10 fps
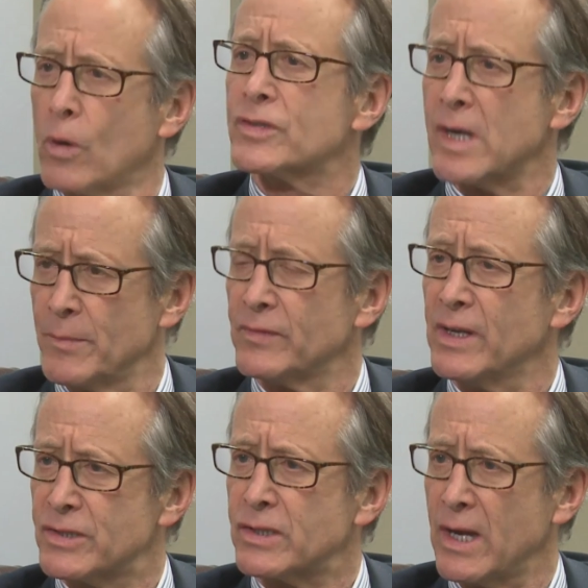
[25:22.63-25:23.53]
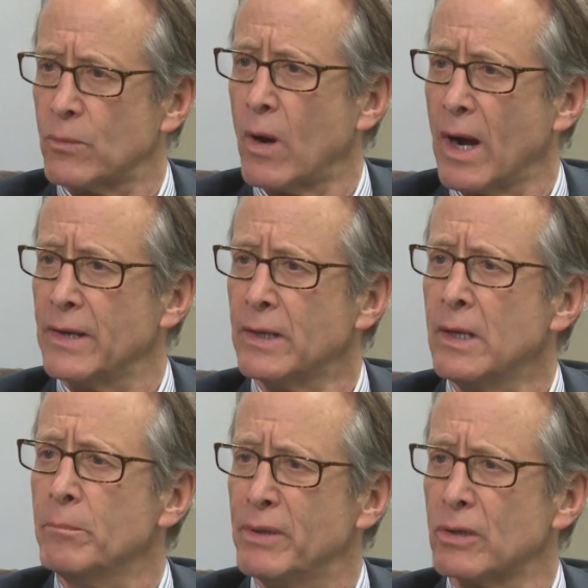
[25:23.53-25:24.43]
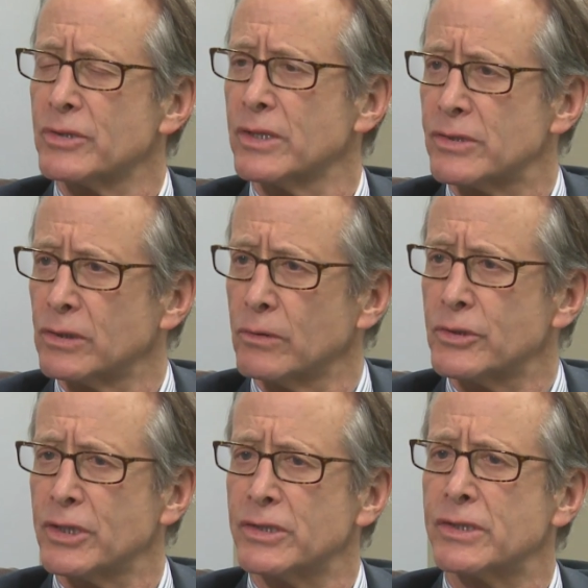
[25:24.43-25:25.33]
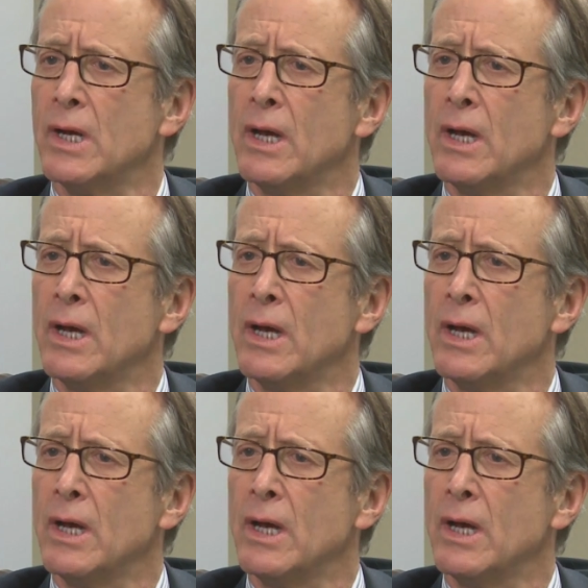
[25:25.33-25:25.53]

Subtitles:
some of these statewide bills and solutions.